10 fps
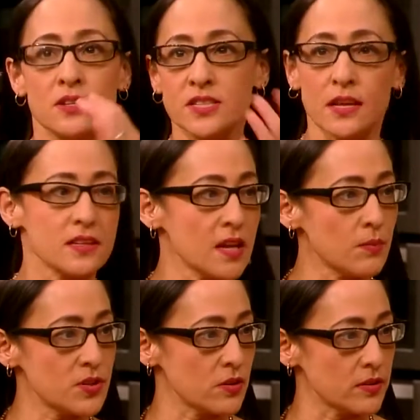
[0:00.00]
just take the
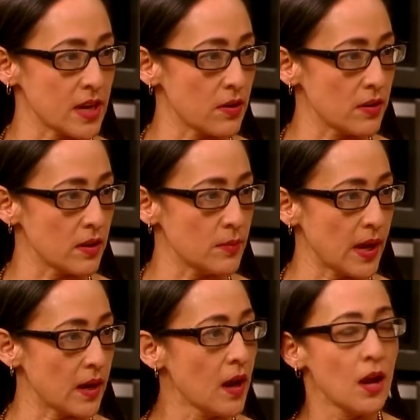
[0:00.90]
temperature down a little
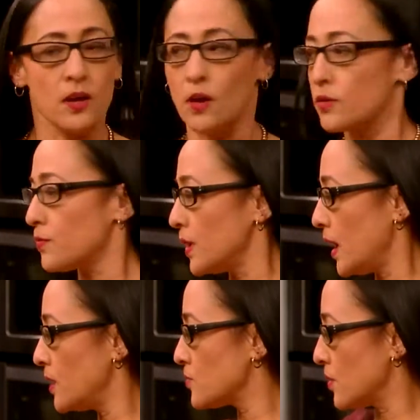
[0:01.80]
bit. Go
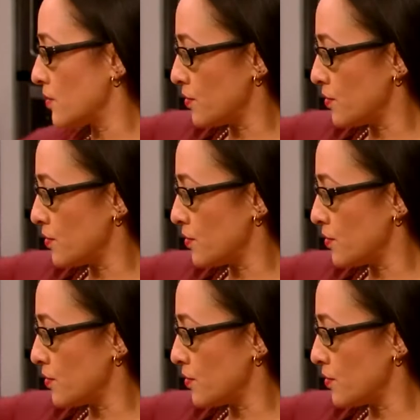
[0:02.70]
300 or